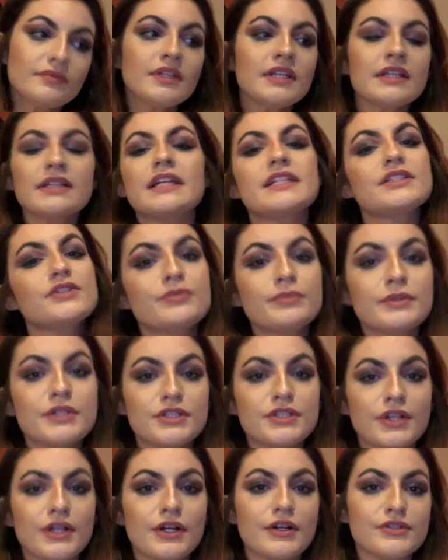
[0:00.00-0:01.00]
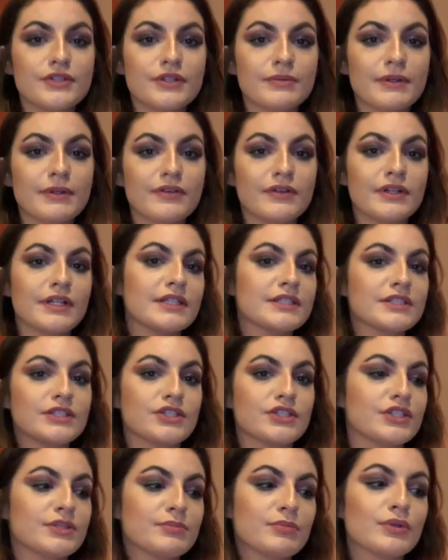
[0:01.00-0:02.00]
that's how I'm going to start out doing my readings, so
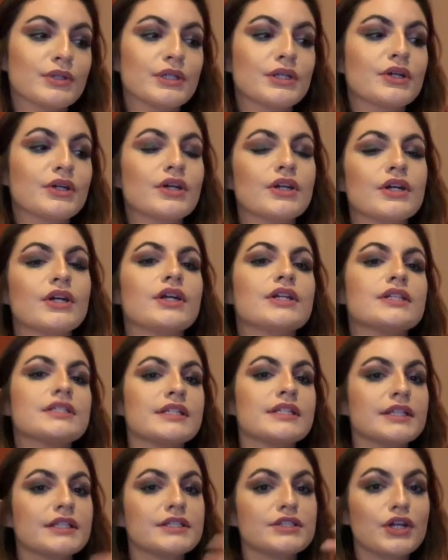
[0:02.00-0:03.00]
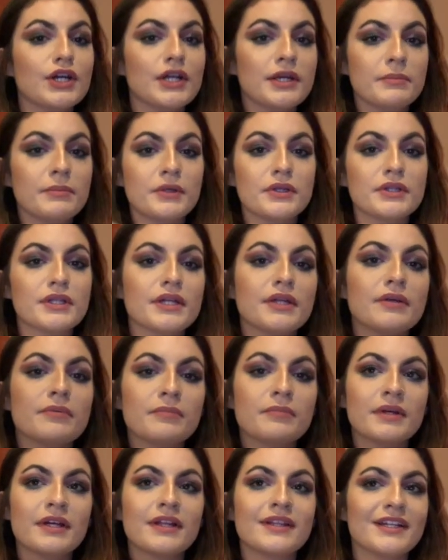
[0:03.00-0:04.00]
just pulling cards and then talking about
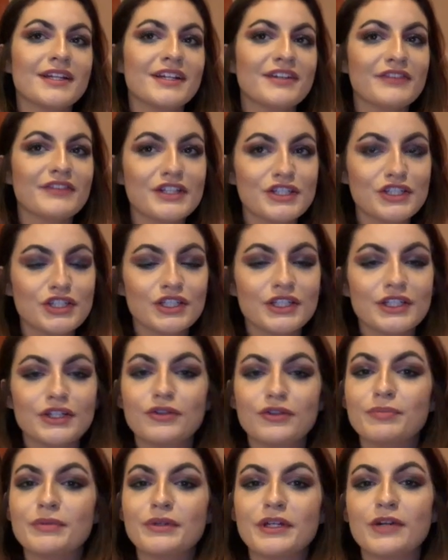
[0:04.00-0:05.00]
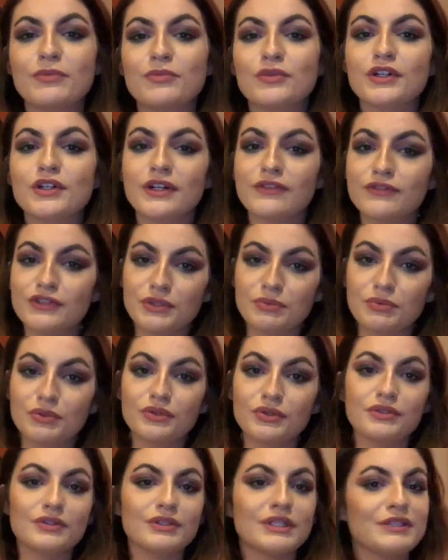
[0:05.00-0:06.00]
them, and then eventually I'll become more
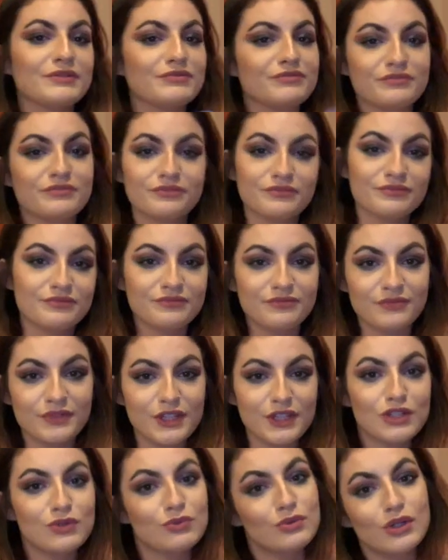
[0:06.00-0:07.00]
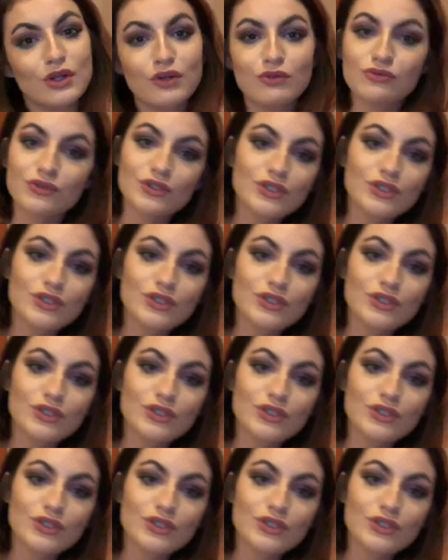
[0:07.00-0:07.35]
comfortable and do it on